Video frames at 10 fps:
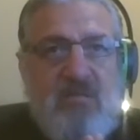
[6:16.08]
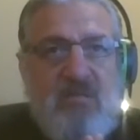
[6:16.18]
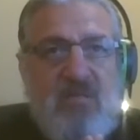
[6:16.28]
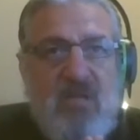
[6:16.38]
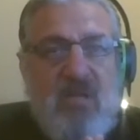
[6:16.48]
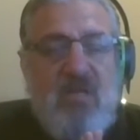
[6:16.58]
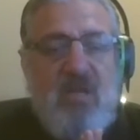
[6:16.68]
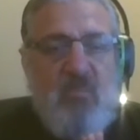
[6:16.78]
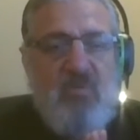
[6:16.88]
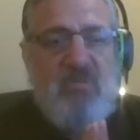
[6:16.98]
done a
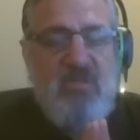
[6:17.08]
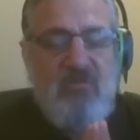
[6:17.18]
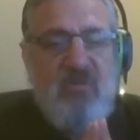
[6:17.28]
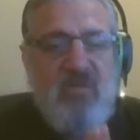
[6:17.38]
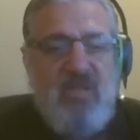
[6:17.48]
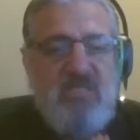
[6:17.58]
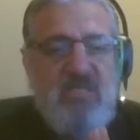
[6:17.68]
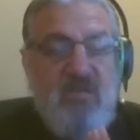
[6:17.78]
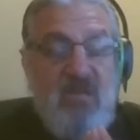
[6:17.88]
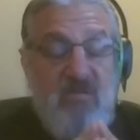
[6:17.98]
couple different things
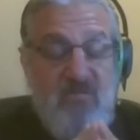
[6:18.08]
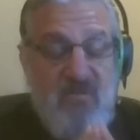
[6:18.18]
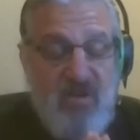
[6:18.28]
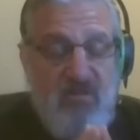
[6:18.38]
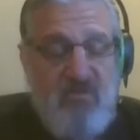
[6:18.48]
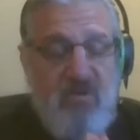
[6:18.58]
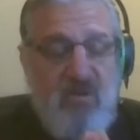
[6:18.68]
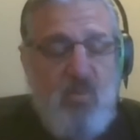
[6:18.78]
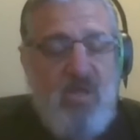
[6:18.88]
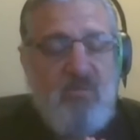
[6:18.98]
and done it very, very
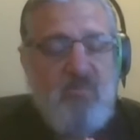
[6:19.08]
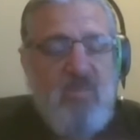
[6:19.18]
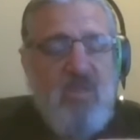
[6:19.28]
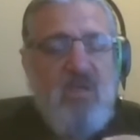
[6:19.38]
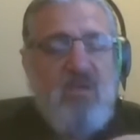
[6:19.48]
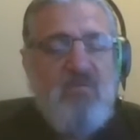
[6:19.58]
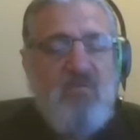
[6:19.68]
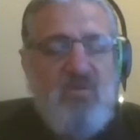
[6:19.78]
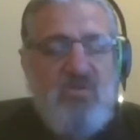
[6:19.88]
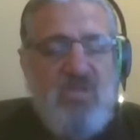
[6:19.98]
well.
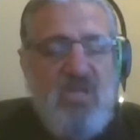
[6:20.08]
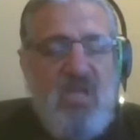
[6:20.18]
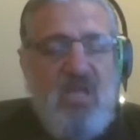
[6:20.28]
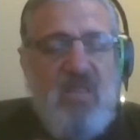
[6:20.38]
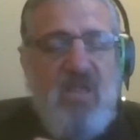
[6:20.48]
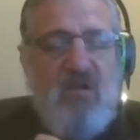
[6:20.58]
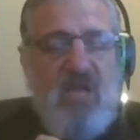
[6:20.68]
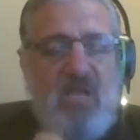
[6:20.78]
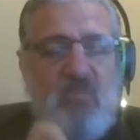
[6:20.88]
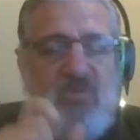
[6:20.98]
First, they are
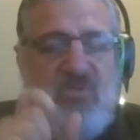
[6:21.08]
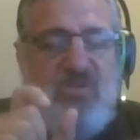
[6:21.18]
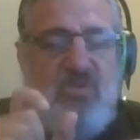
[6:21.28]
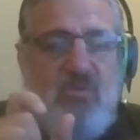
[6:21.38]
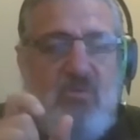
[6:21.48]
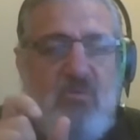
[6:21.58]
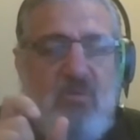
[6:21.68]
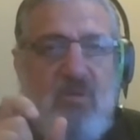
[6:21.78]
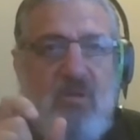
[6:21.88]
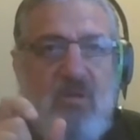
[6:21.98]
able to
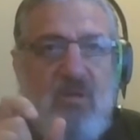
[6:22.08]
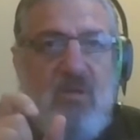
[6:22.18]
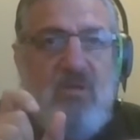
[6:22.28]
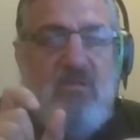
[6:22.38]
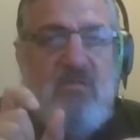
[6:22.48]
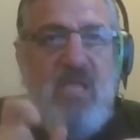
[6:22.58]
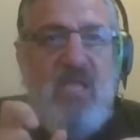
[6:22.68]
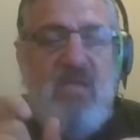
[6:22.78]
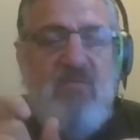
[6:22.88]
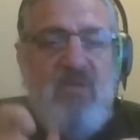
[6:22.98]

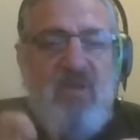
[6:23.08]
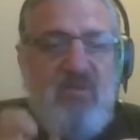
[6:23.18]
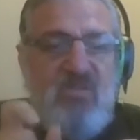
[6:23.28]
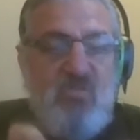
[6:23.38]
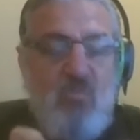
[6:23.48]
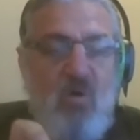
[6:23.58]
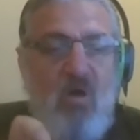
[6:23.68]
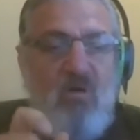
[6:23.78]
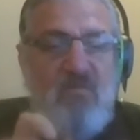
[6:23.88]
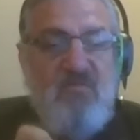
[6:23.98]
take a very
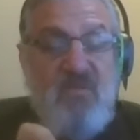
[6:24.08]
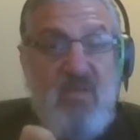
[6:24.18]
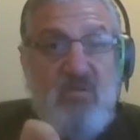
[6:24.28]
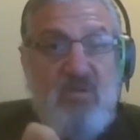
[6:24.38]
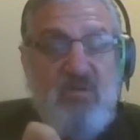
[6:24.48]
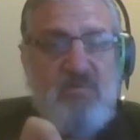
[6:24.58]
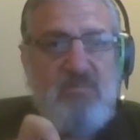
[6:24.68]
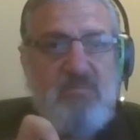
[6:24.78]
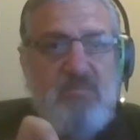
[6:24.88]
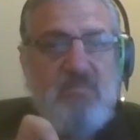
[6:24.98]
small failure
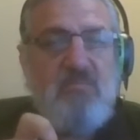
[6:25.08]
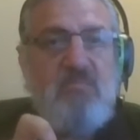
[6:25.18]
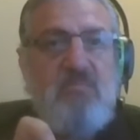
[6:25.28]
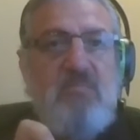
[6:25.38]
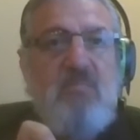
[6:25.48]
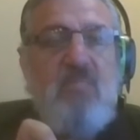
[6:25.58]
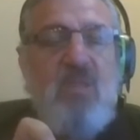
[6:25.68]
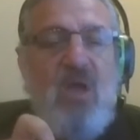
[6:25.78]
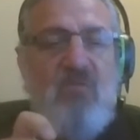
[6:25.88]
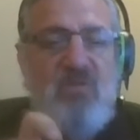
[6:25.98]

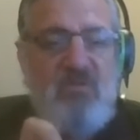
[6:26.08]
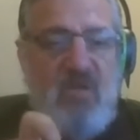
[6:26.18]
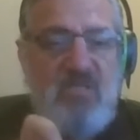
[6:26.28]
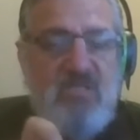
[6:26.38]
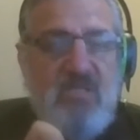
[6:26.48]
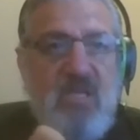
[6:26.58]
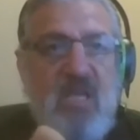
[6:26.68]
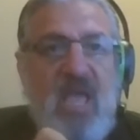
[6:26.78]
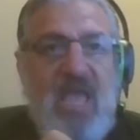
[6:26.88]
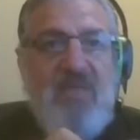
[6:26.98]
of a device
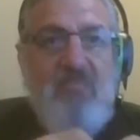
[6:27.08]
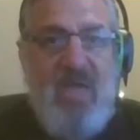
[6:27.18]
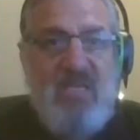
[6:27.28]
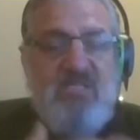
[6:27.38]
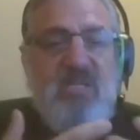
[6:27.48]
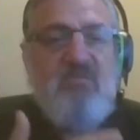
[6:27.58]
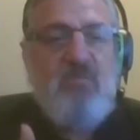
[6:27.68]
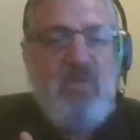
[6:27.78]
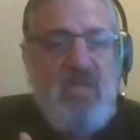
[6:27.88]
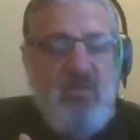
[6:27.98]
and mask it
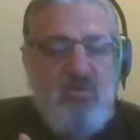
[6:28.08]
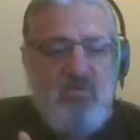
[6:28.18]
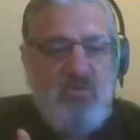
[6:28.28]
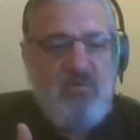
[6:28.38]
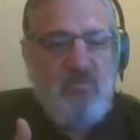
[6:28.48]
from the end user.